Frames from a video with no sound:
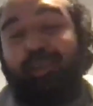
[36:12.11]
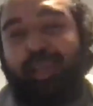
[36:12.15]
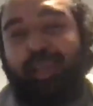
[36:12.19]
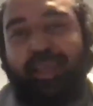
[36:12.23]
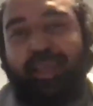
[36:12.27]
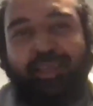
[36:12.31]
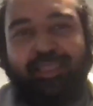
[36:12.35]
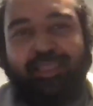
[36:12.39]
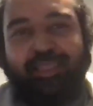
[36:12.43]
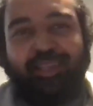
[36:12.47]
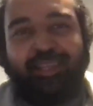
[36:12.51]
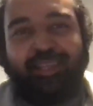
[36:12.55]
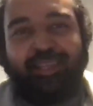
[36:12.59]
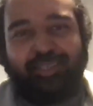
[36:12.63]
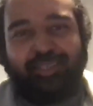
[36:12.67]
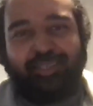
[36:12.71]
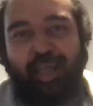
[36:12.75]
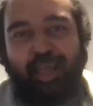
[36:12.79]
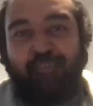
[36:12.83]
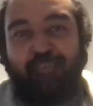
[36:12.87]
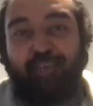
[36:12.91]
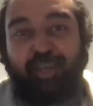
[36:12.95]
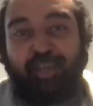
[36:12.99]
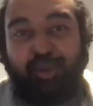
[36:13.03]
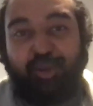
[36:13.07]
anything is
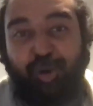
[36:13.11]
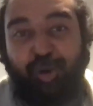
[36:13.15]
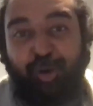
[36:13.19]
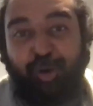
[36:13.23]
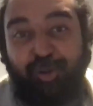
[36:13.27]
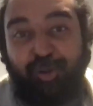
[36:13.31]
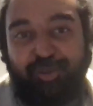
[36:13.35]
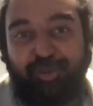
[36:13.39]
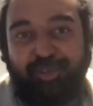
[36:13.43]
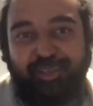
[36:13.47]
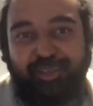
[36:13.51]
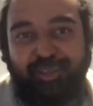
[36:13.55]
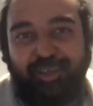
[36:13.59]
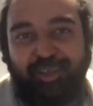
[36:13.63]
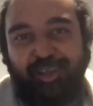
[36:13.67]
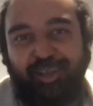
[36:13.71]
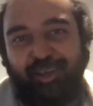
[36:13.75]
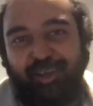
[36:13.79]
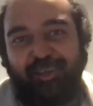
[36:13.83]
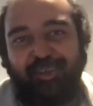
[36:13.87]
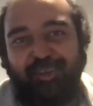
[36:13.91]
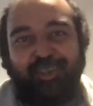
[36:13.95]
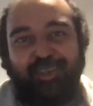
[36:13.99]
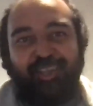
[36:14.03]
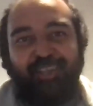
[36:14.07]
live at all, uh,
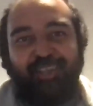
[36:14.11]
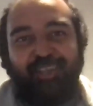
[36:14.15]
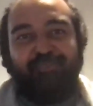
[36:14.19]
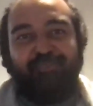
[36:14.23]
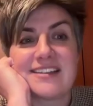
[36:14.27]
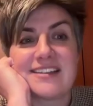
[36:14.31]
yeah.